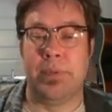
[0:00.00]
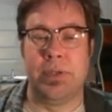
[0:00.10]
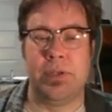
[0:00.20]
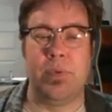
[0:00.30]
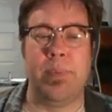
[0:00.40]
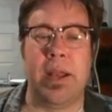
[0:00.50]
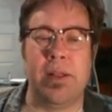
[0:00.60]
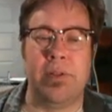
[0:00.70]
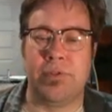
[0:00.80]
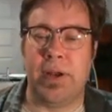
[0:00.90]
So we might
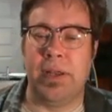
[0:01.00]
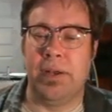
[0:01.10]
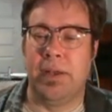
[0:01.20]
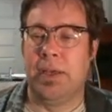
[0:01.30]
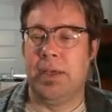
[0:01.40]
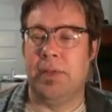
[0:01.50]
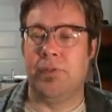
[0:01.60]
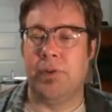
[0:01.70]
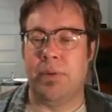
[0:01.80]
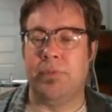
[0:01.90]
illustrate it in
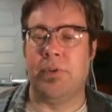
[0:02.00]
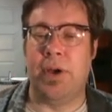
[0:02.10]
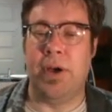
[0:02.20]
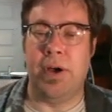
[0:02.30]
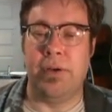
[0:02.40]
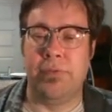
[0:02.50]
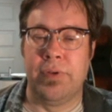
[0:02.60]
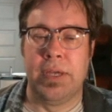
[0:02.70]
terms of